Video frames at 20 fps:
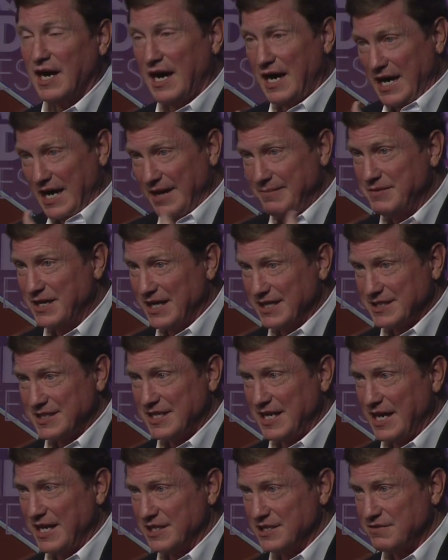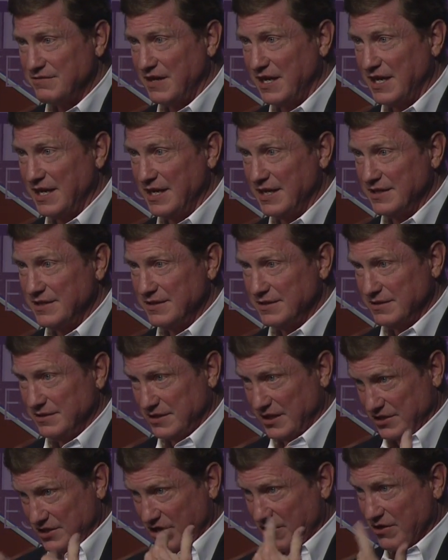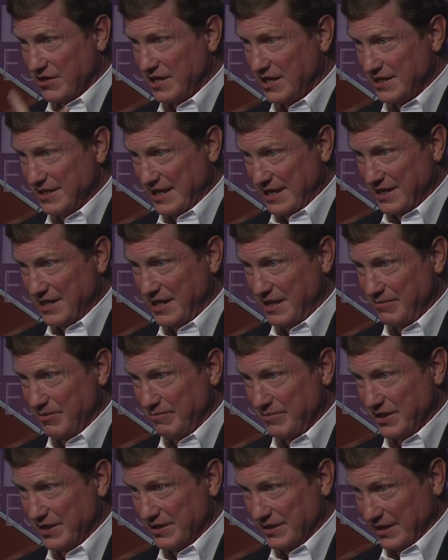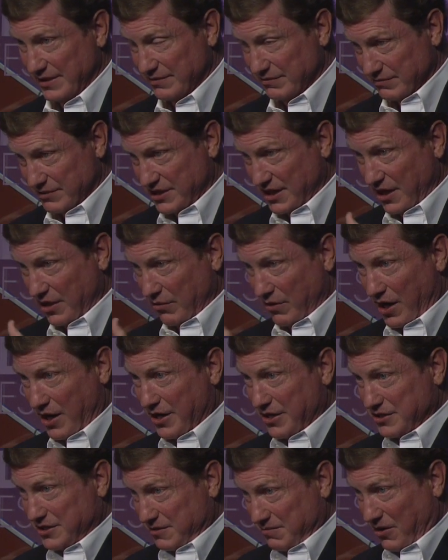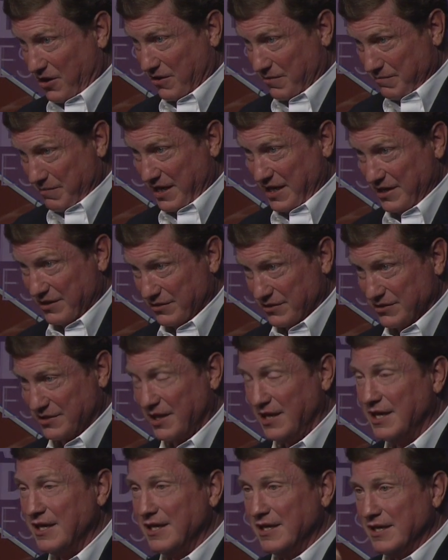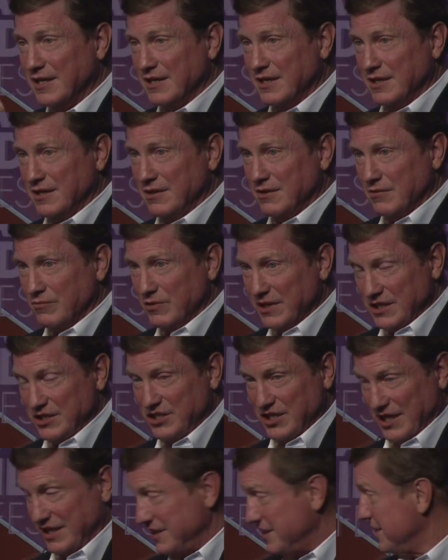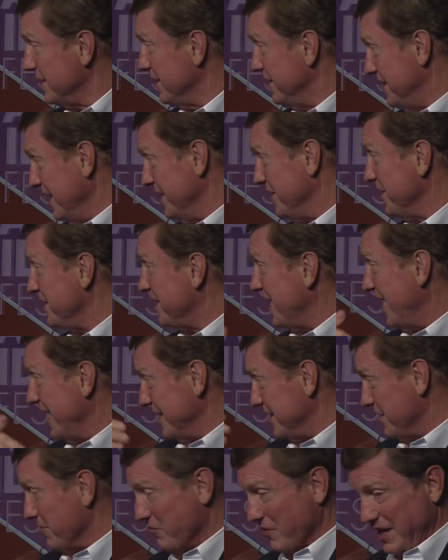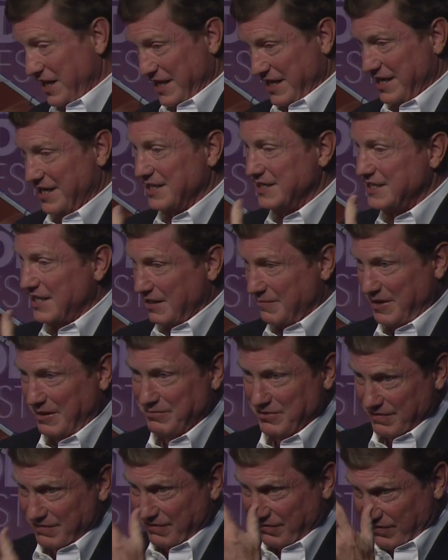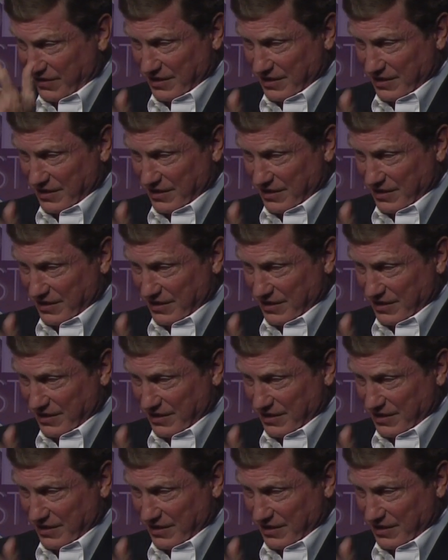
I'm not satisfied to turn on that capability. So our smart meters, we just digitize the reading and take people off the field.